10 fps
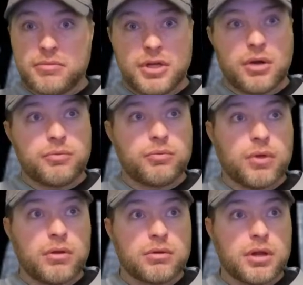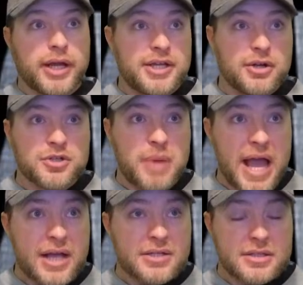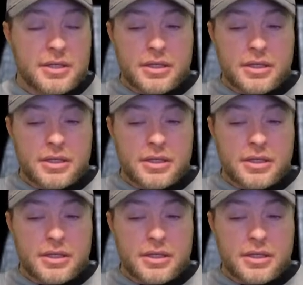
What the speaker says: you know, like years past.